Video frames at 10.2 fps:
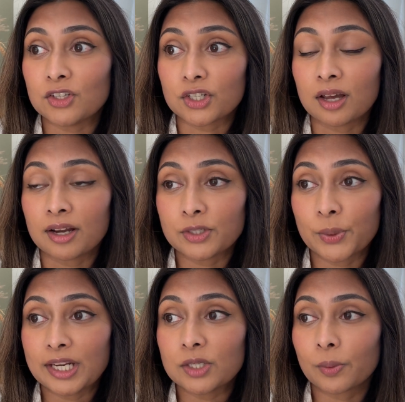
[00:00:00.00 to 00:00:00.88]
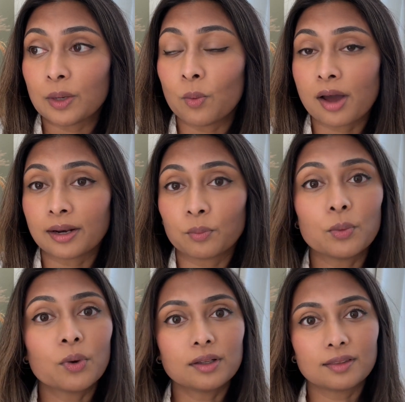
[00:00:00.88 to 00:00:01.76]
July 2021, and we
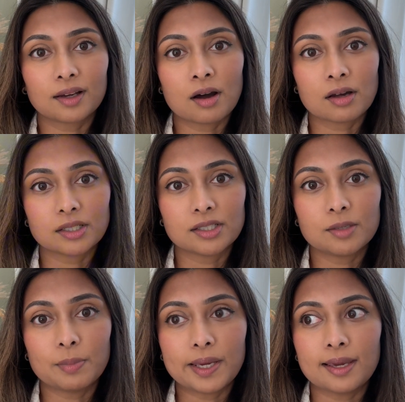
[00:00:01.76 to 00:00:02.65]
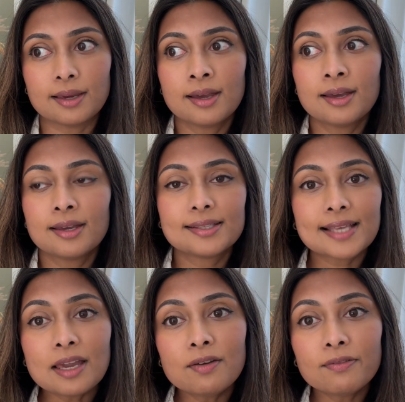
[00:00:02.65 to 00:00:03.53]
wanted the garden to be
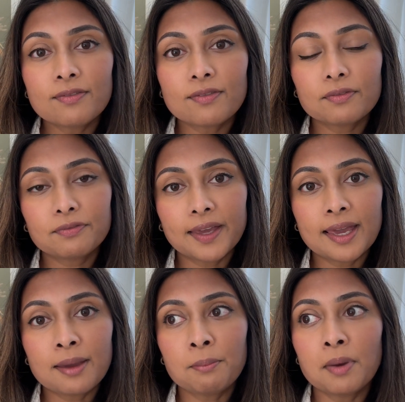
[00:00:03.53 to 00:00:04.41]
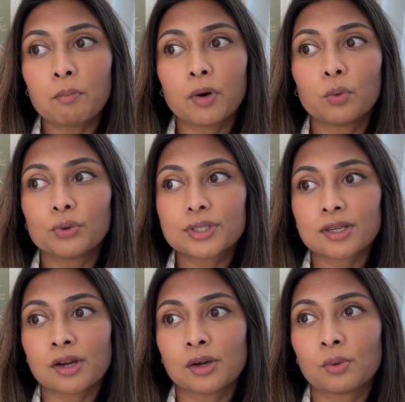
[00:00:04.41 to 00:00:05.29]
safe for him, but
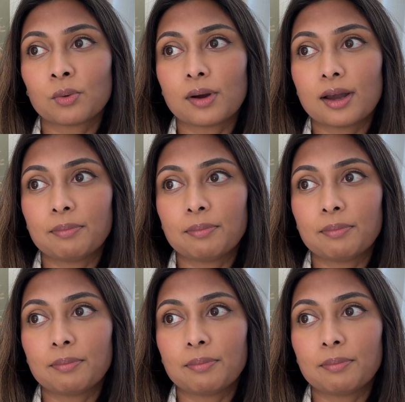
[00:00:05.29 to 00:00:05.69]
also a